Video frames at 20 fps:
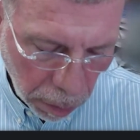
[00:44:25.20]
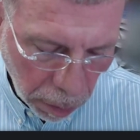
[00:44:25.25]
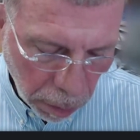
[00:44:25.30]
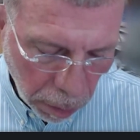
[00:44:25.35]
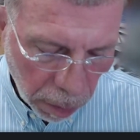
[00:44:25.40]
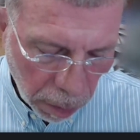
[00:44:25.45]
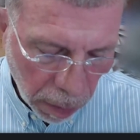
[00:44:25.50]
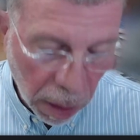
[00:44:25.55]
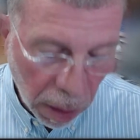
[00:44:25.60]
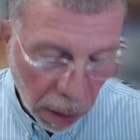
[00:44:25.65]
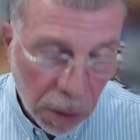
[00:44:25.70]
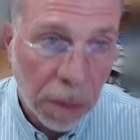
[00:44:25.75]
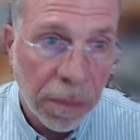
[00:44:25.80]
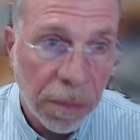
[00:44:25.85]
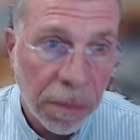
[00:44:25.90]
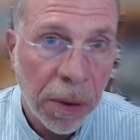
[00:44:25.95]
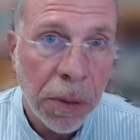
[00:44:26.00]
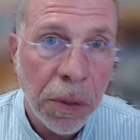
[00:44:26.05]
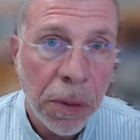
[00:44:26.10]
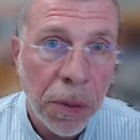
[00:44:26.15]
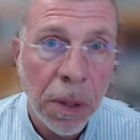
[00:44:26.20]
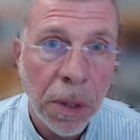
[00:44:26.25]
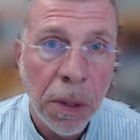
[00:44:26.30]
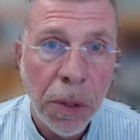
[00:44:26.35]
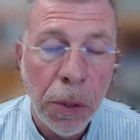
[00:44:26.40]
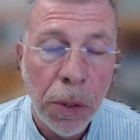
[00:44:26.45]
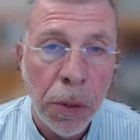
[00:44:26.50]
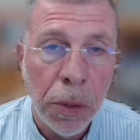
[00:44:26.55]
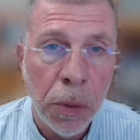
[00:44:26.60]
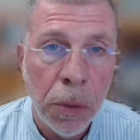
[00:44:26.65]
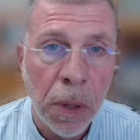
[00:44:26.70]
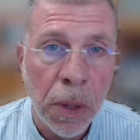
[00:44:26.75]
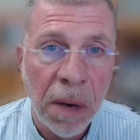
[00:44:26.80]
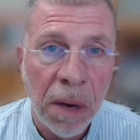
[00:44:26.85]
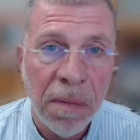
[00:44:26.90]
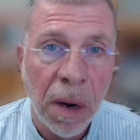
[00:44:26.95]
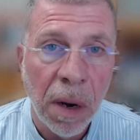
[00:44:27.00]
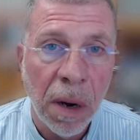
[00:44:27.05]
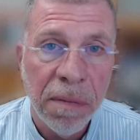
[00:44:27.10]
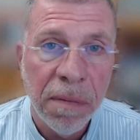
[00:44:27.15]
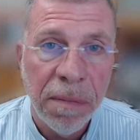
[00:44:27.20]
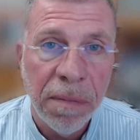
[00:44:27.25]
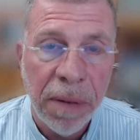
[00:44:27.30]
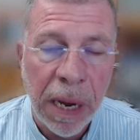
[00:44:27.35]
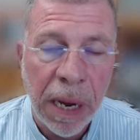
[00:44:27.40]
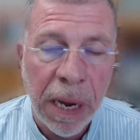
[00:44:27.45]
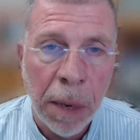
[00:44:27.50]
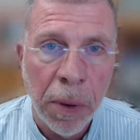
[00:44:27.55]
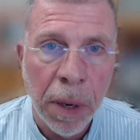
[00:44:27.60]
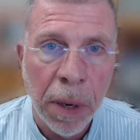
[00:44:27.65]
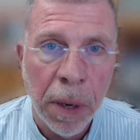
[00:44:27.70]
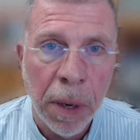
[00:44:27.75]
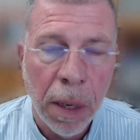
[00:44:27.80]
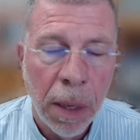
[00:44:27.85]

So version two of our fabric